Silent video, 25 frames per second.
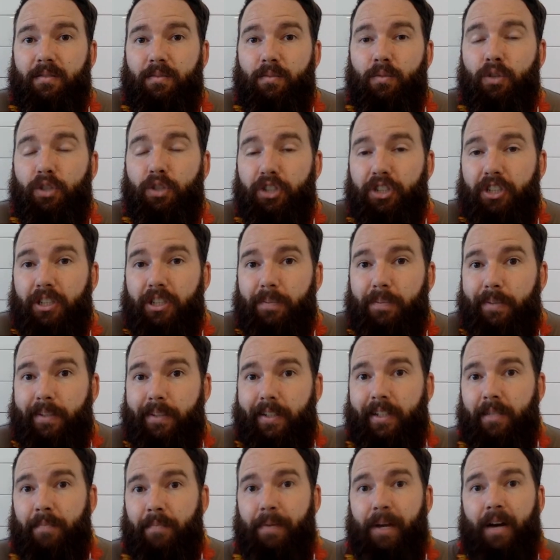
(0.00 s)
worship
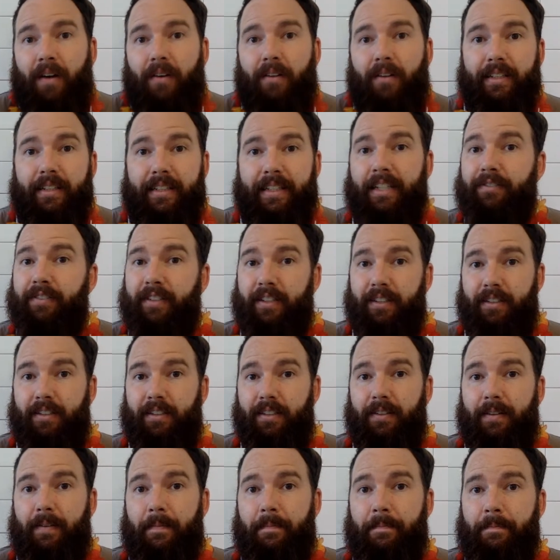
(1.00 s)
and about giving,
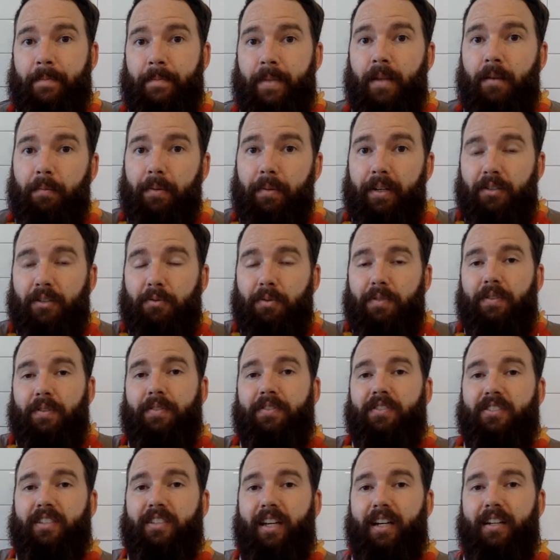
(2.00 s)
because
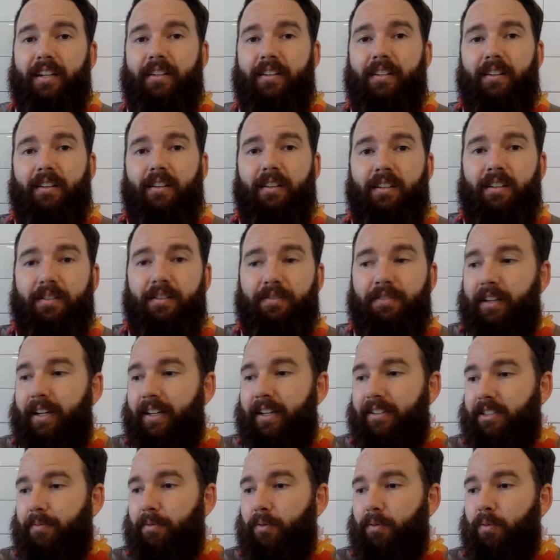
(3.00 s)
we've said for the
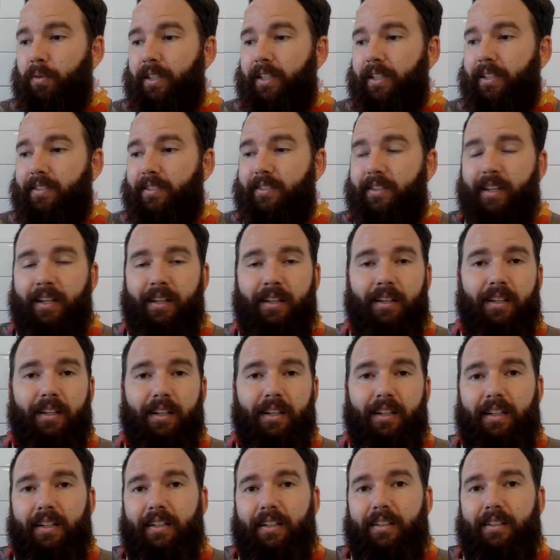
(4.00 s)
last couple of weeks that
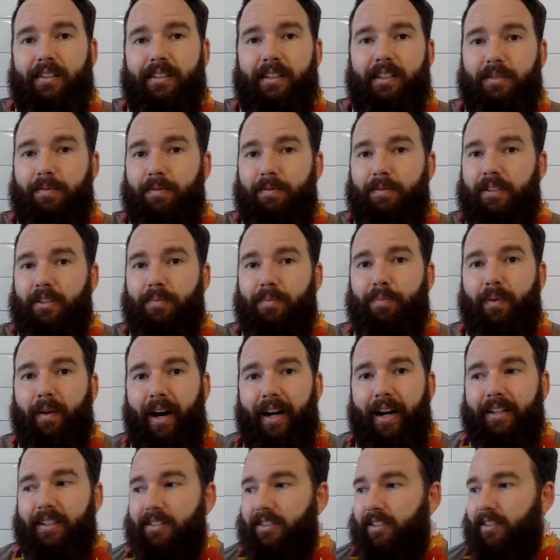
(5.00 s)
these
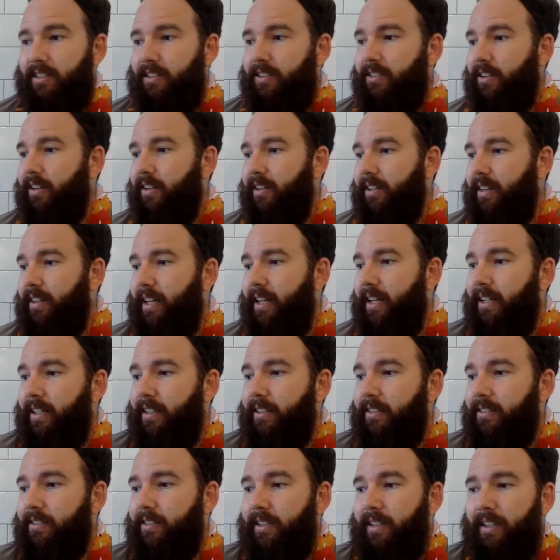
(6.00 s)
practices are
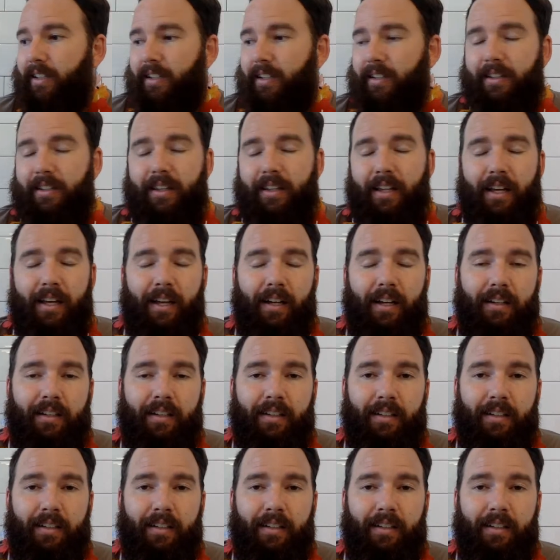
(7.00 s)
things that